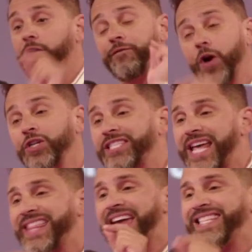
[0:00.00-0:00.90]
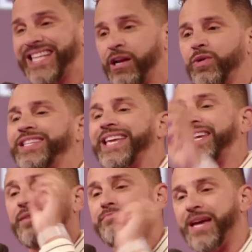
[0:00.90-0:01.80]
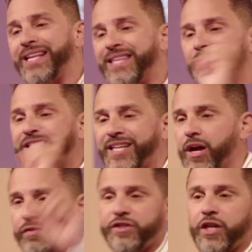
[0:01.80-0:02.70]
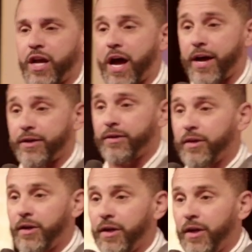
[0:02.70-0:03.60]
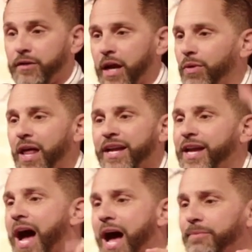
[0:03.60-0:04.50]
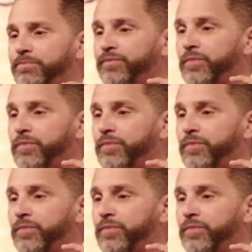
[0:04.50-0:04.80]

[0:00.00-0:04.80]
the first thing they did was they committed themselves to God. They were like, God,